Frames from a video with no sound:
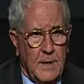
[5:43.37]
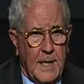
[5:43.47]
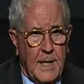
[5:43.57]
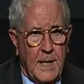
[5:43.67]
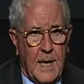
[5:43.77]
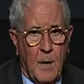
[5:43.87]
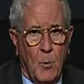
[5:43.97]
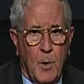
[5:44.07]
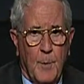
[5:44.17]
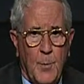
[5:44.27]
Dan and I
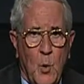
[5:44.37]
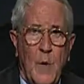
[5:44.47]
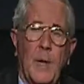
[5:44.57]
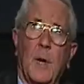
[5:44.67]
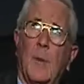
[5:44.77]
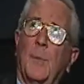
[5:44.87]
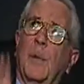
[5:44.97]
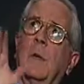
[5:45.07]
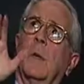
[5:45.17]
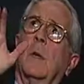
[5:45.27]
were pointed up
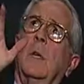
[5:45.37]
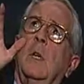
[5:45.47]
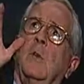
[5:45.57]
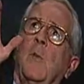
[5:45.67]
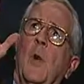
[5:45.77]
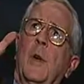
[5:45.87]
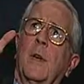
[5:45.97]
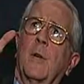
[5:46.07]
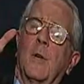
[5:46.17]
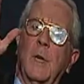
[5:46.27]
at the 40
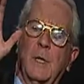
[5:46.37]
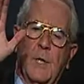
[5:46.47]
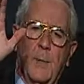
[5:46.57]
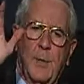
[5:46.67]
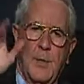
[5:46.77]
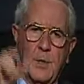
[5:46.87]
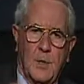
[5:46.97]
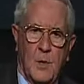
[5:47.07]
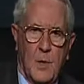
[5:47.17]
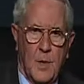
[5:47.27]
degrees up at the
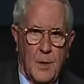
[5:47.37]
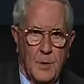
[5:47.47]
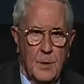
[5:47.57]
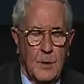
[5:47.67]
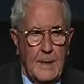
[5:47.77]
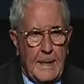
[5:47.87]
stars,